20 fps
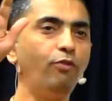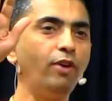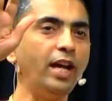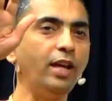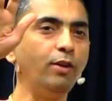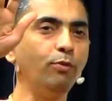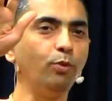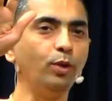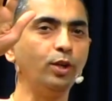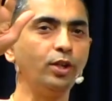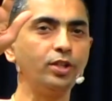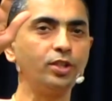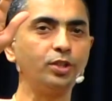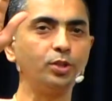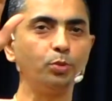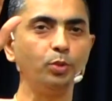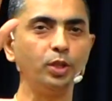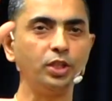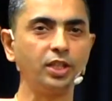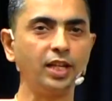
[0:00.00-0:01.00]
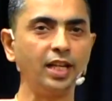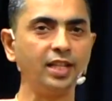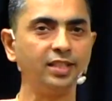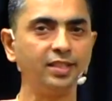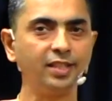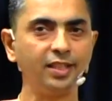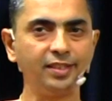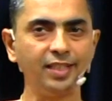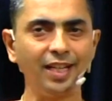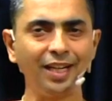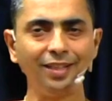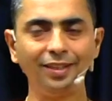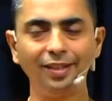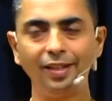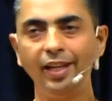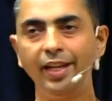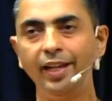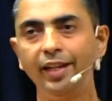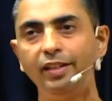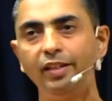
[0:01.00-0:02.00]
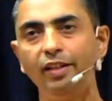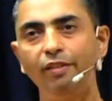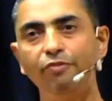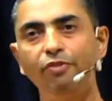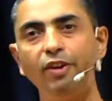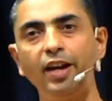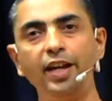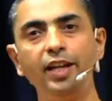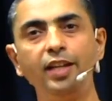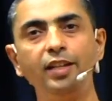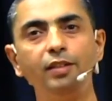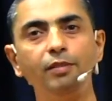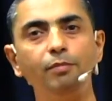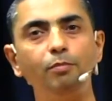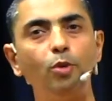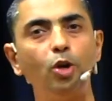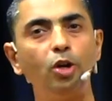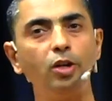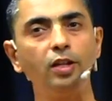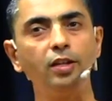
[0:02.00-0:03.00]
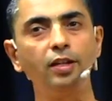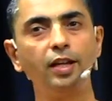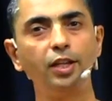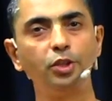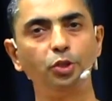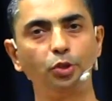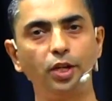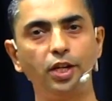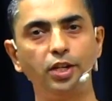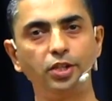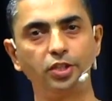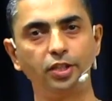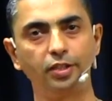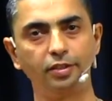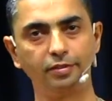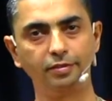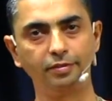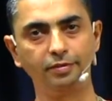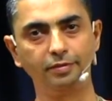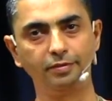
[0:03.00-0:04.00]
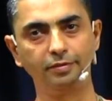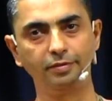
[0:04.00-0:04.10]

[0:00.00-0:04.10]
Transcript: 5 words which can succinctly define modern education.